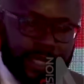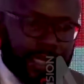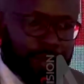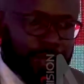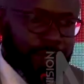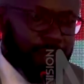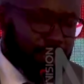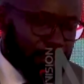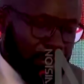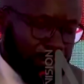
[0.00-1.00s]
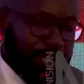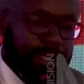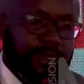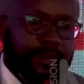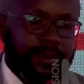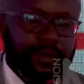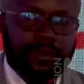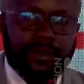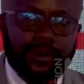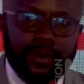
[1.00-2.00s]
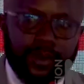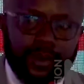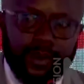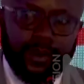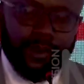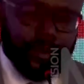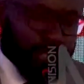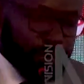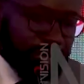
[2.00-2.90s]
the young people call it, which